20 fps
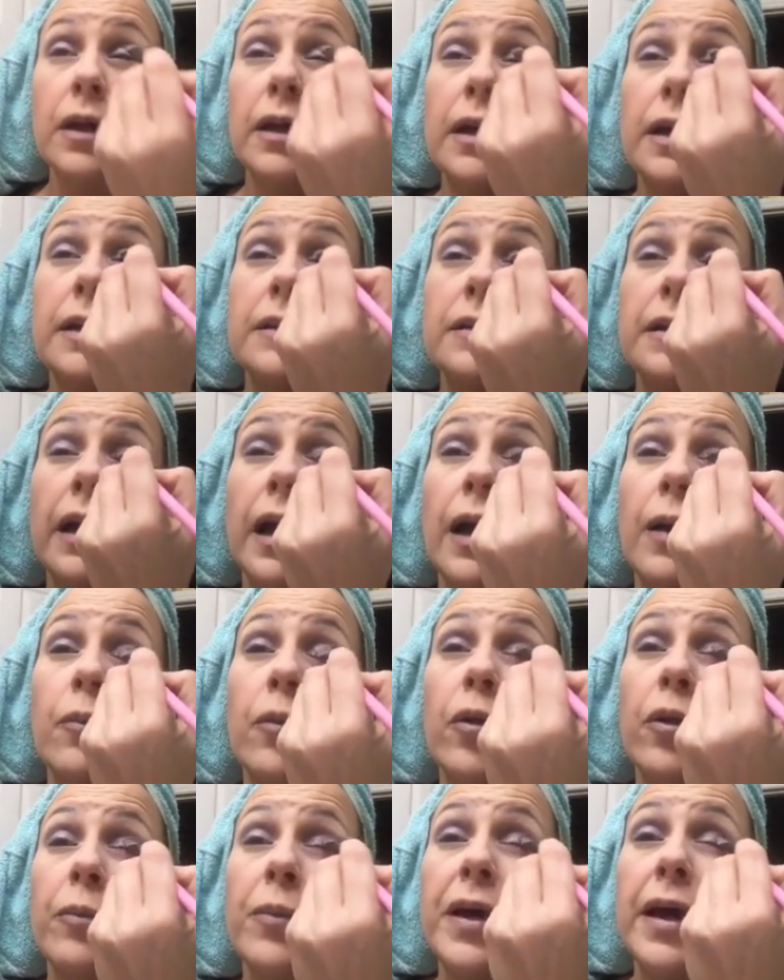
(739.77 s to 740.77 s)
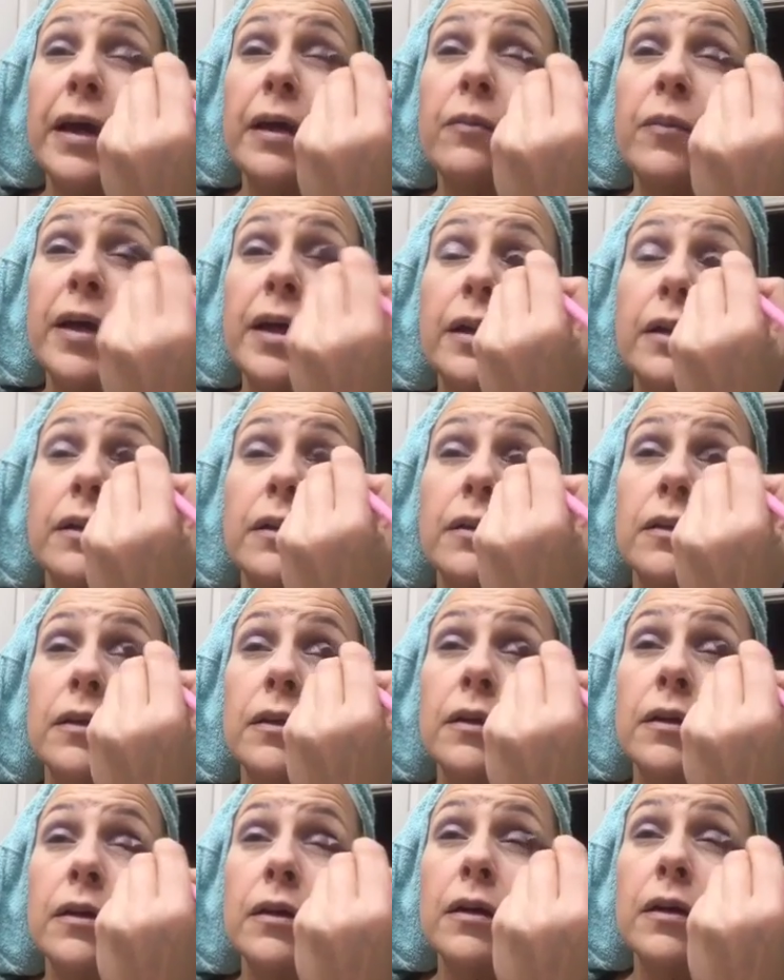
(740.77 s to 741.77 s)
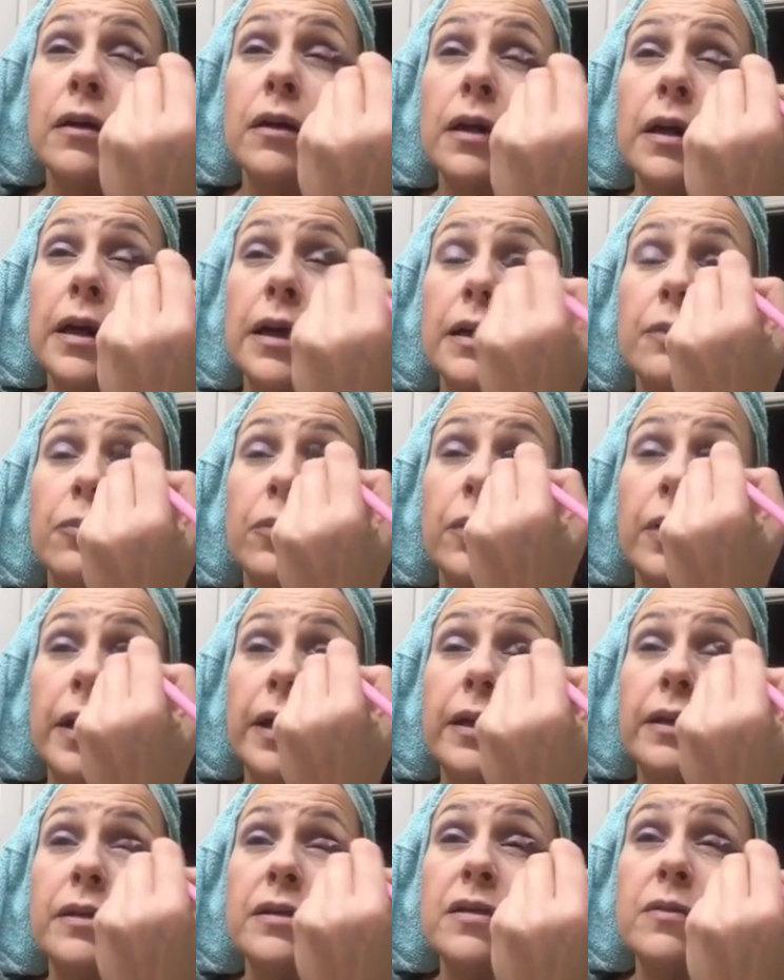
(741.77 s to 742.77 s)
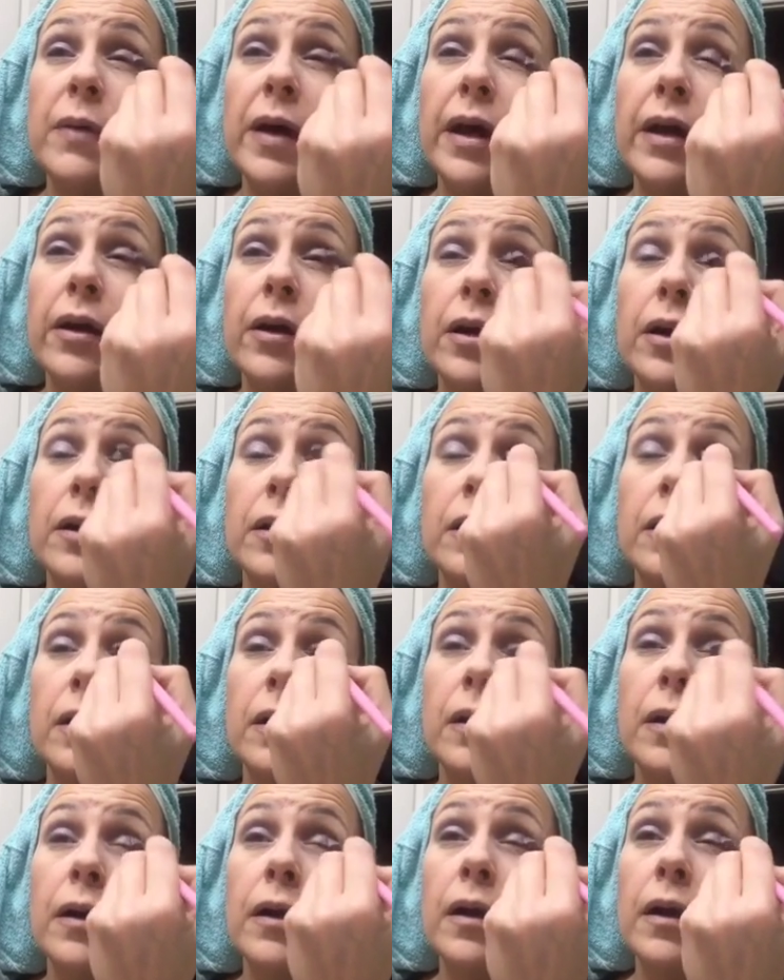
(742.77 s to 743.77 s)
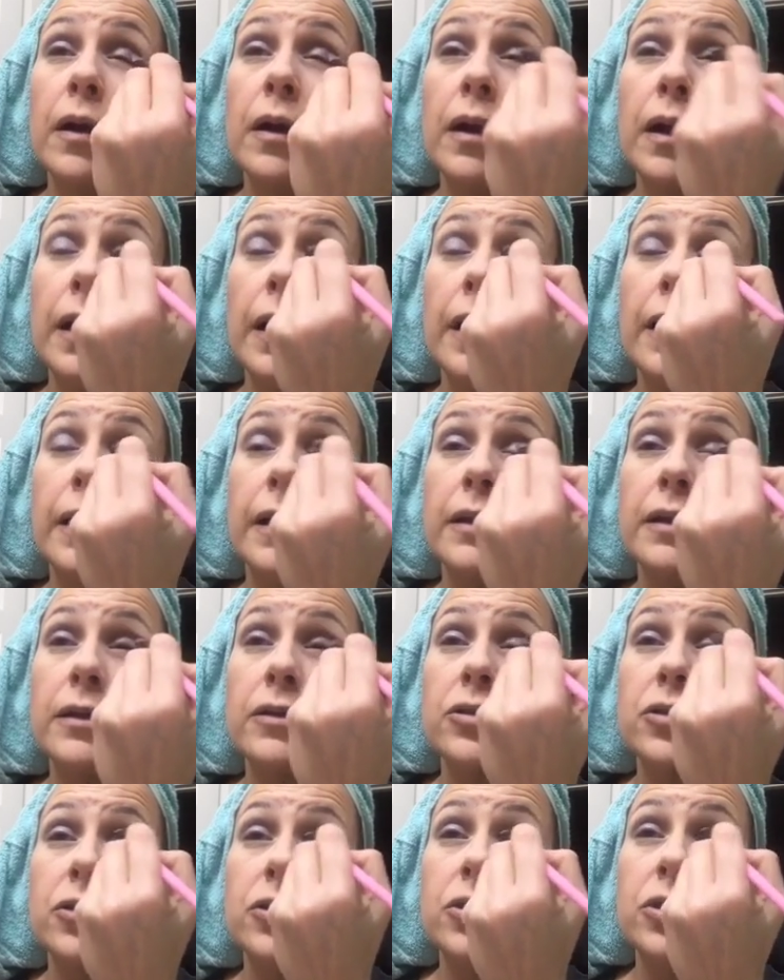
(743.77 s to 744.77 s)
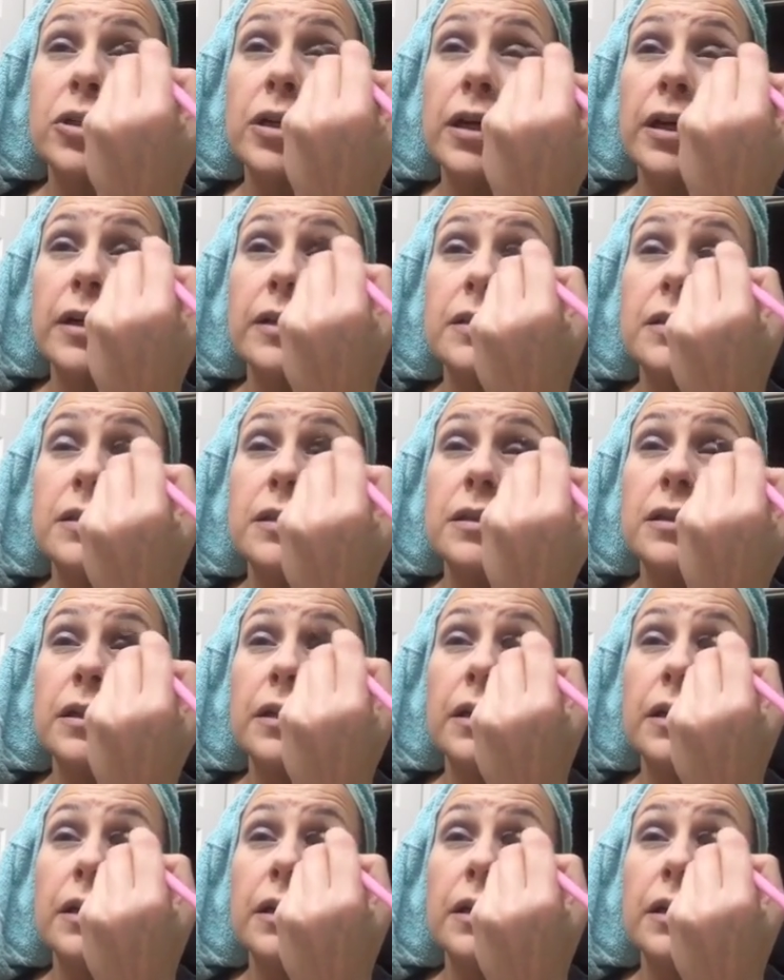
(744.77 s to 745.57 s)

It's got more pigment, it blends better, and it is just